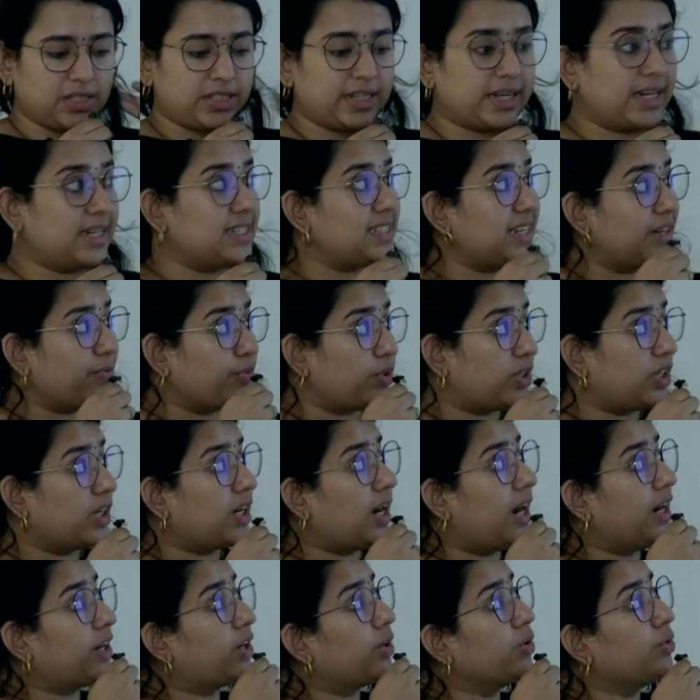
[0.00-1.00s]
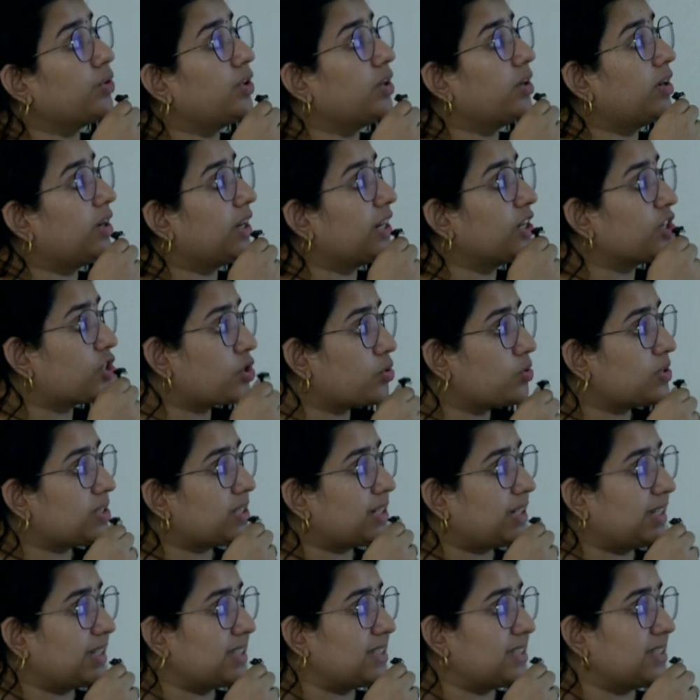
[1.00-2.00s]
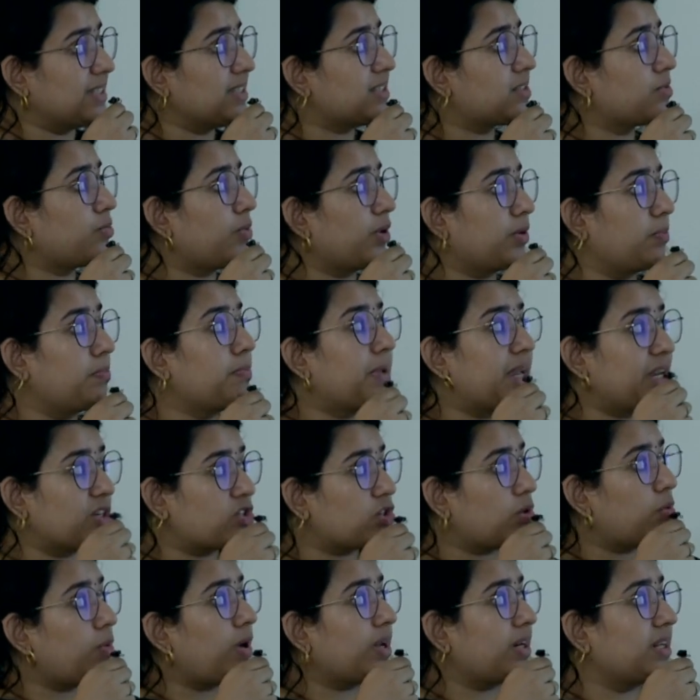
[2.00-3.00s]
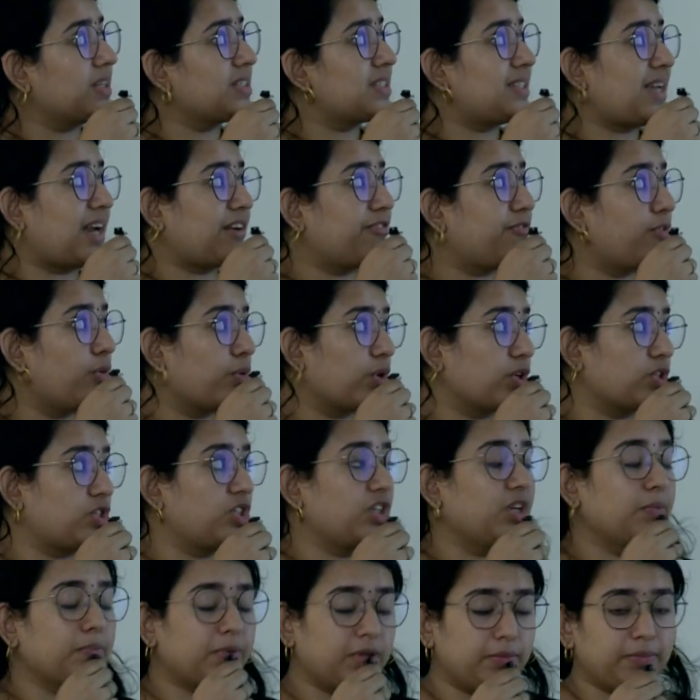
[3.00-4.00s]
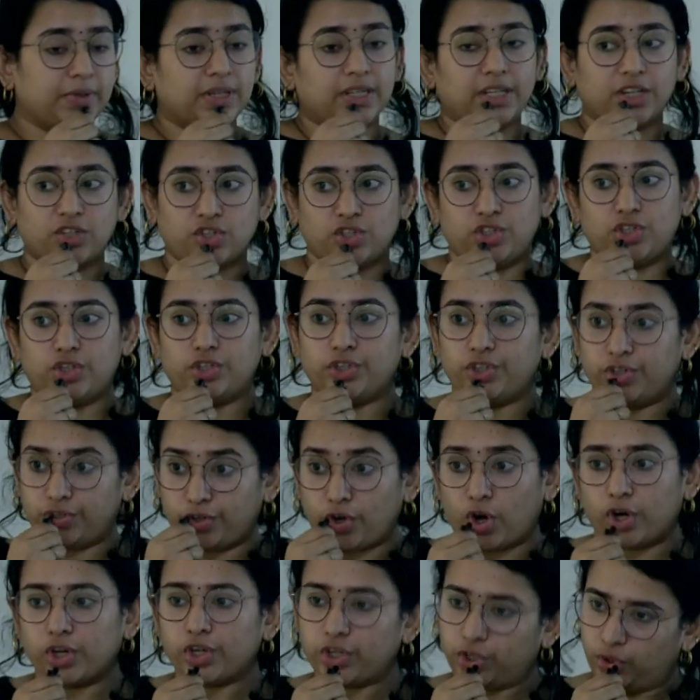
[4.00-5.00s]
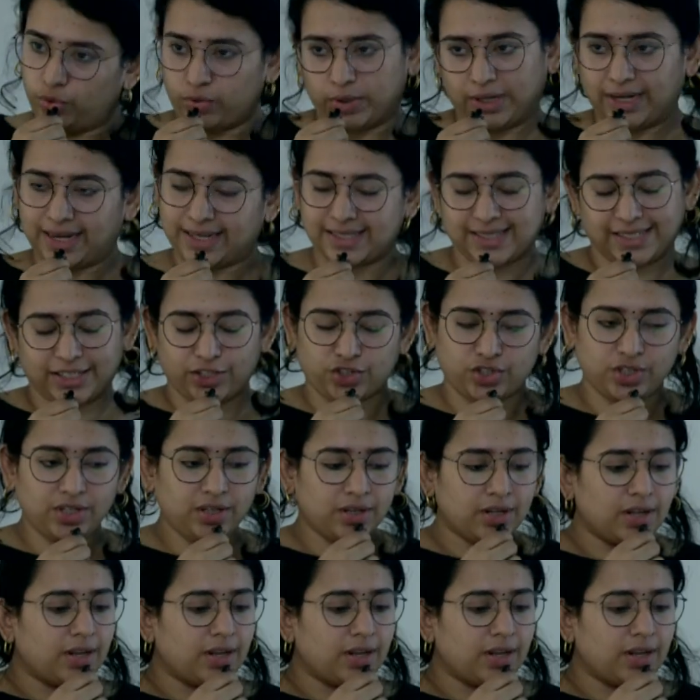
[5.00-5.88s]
Dahiya said with regard to the issues that exist, one major one is that focus on implementation and not utilization.